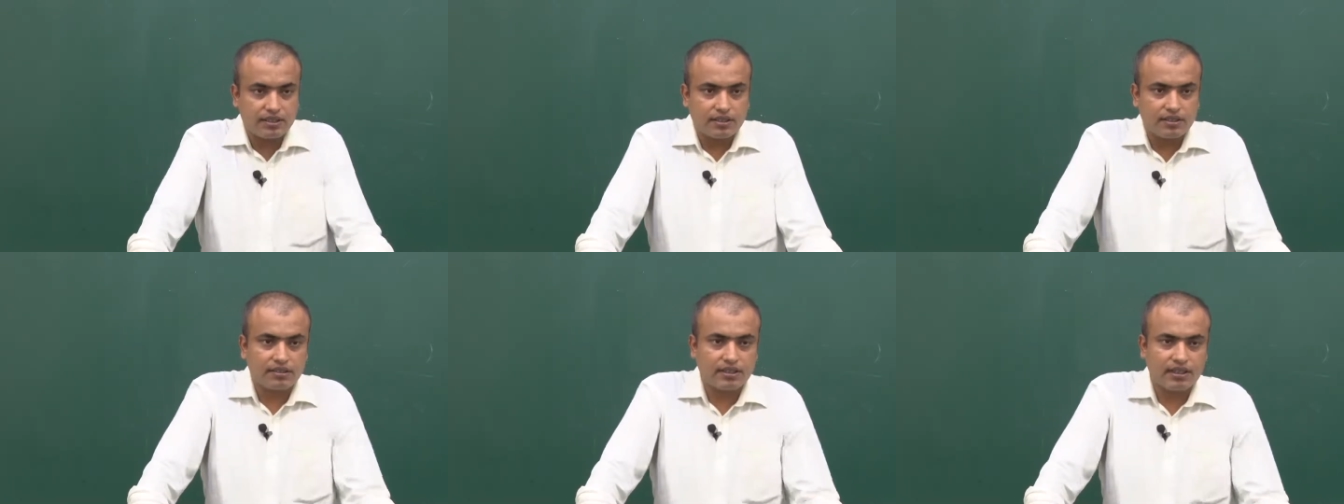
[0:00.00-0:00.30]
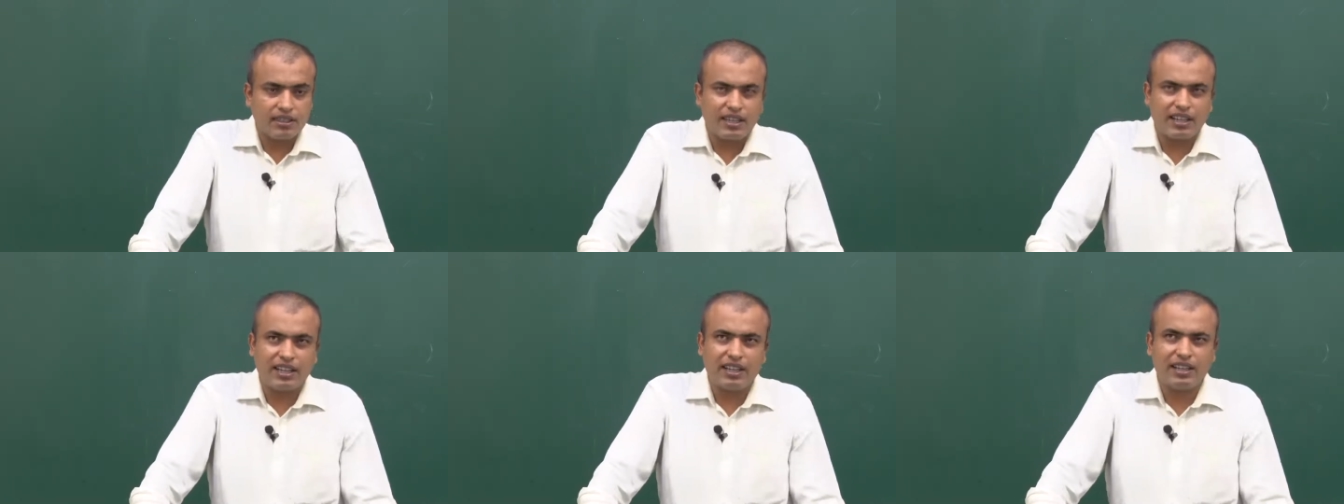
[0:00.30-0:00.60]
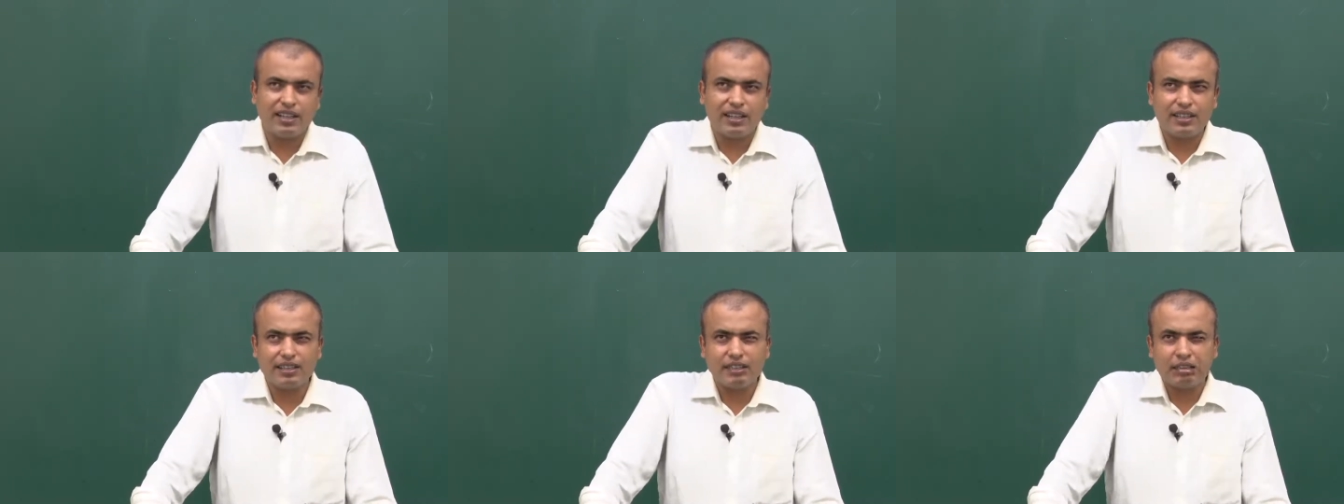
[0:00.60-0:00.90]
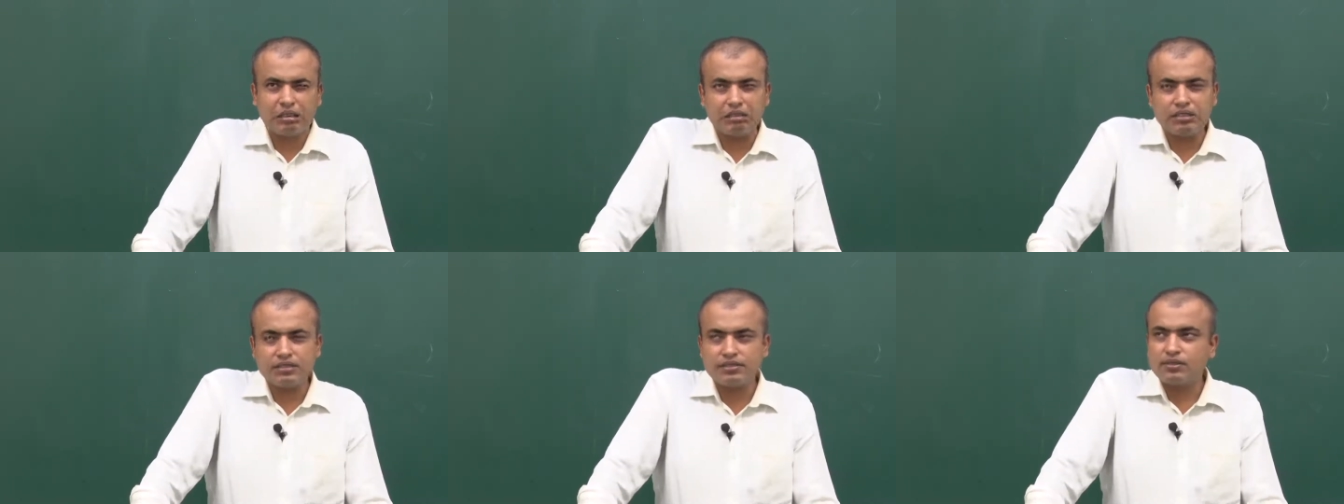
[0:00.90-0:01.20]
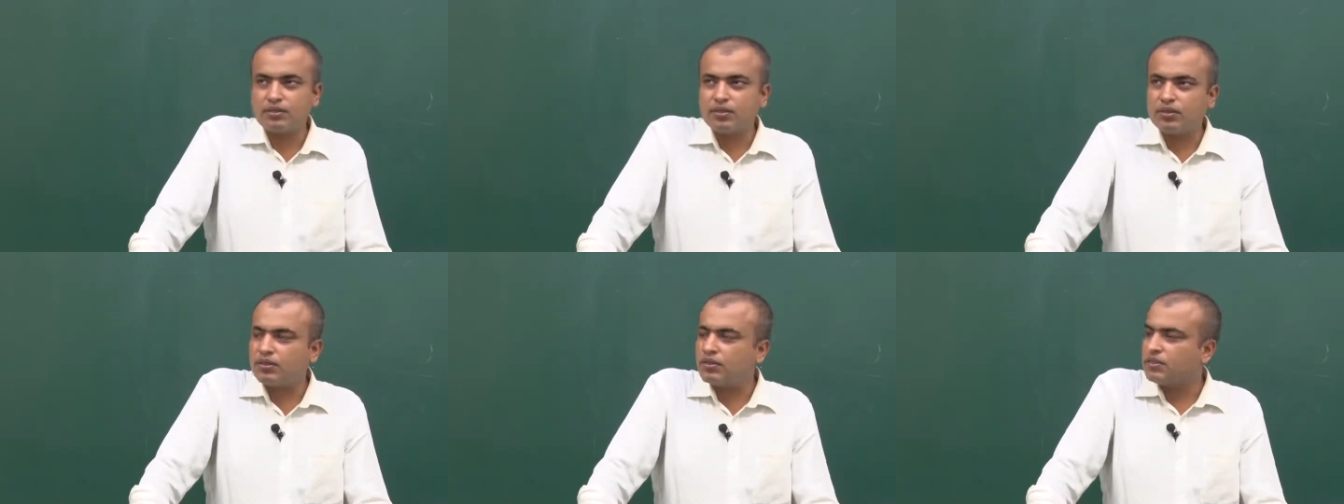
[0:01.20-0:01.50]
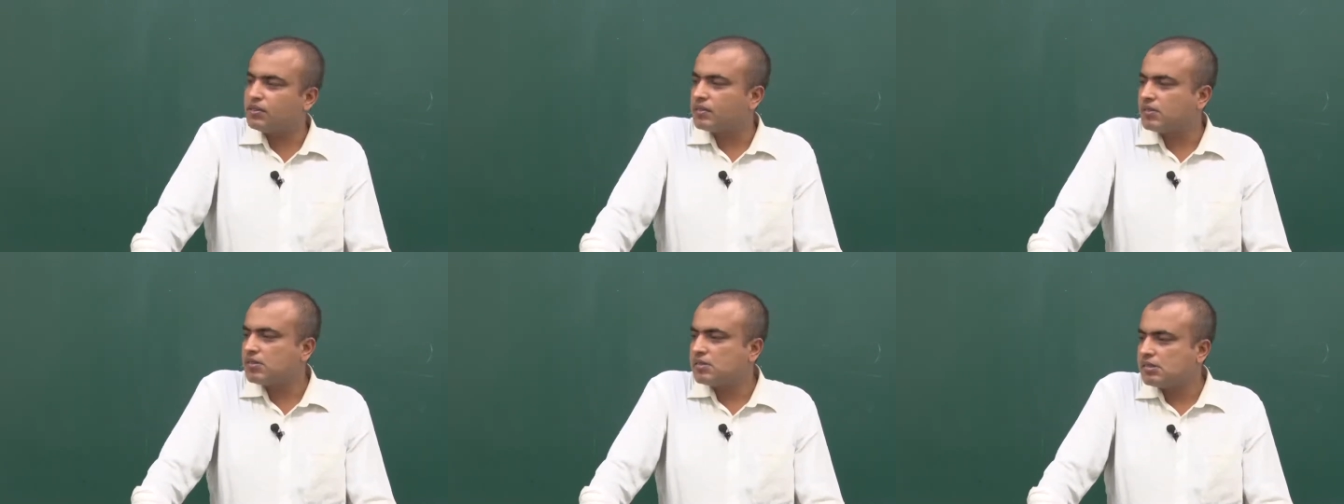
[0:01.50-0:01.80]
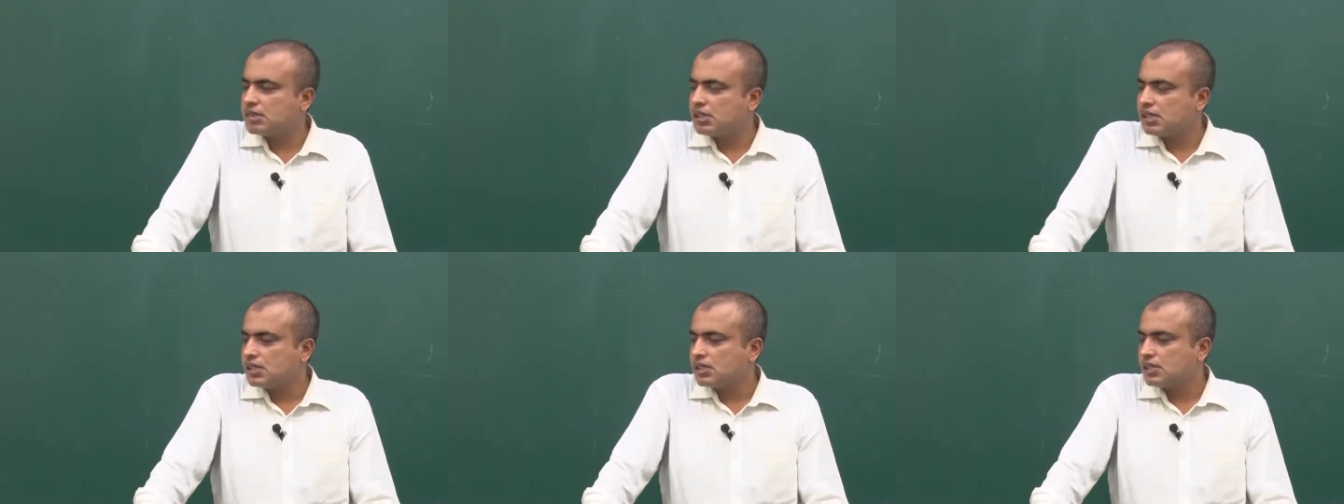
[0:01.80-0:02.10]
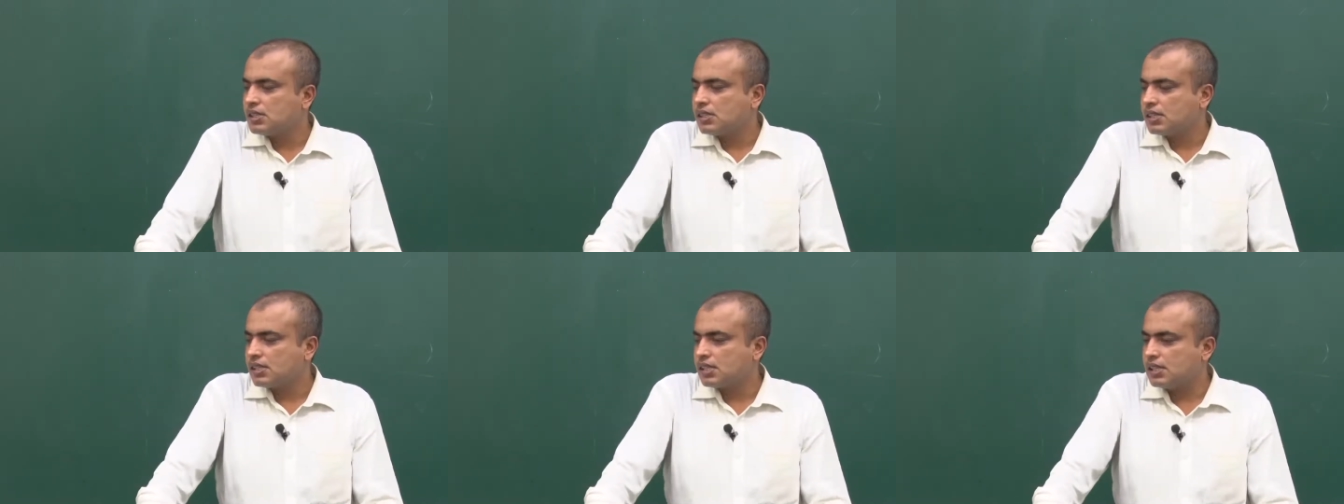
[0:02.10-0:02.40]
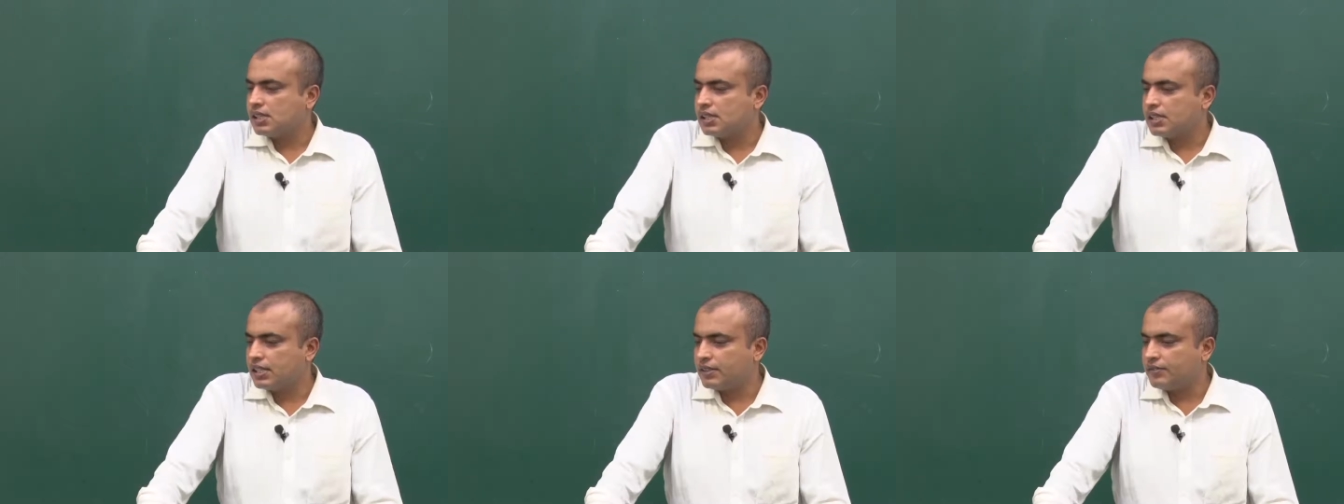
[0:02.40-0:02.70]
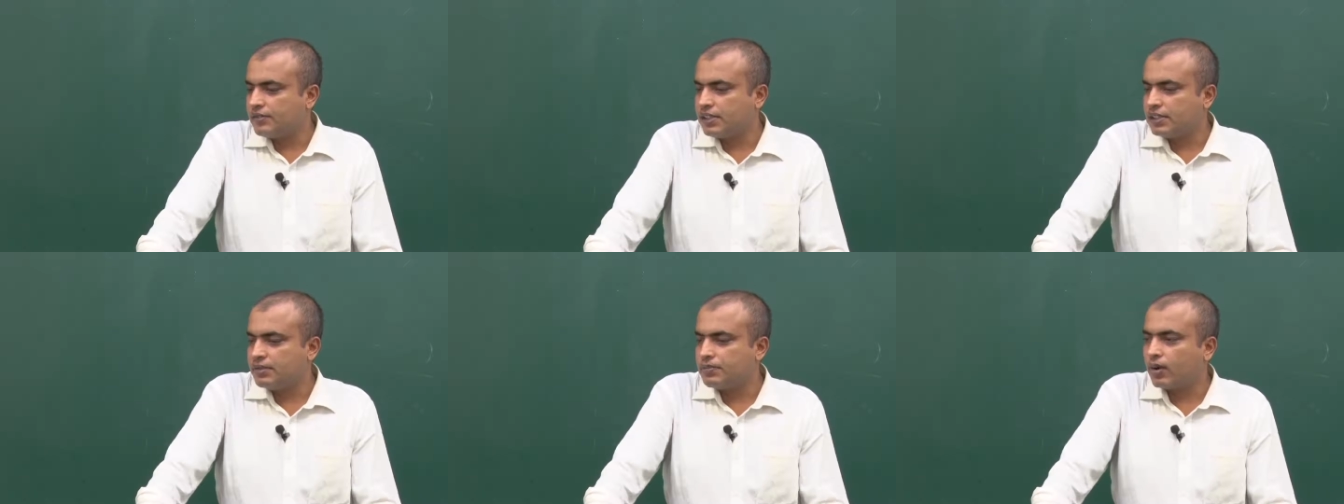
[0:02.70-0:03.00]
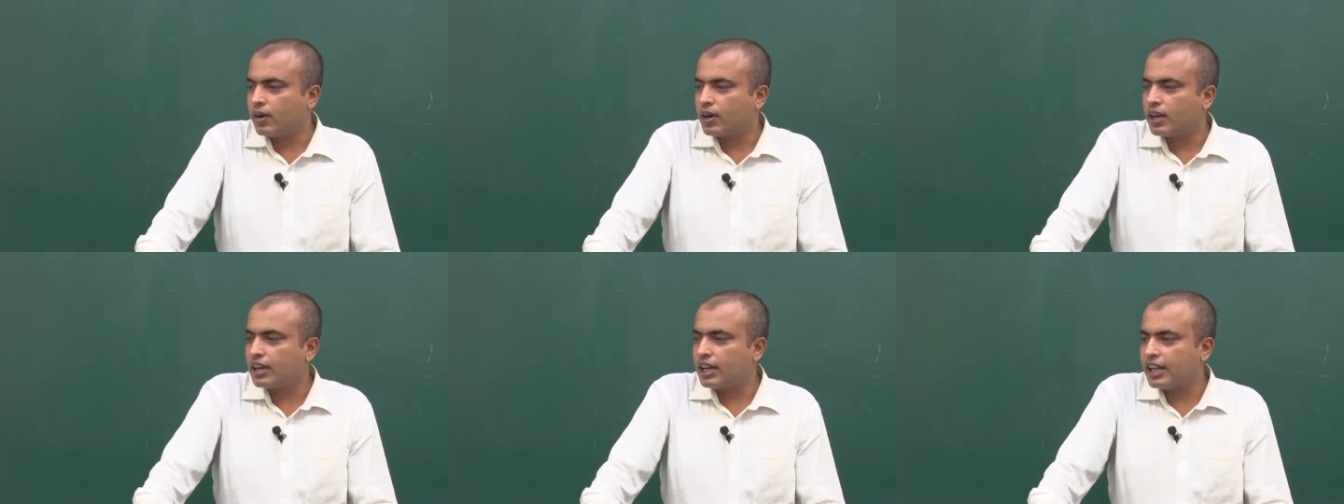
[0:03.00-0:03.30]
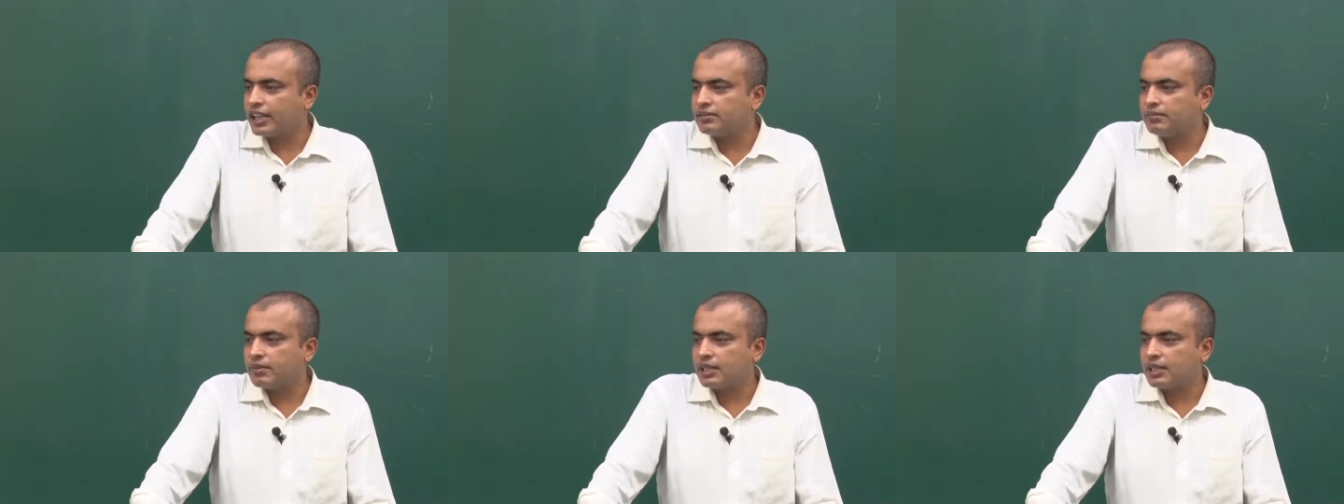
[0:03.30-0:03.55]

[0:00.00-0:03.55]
Okay, there is no definite borderline,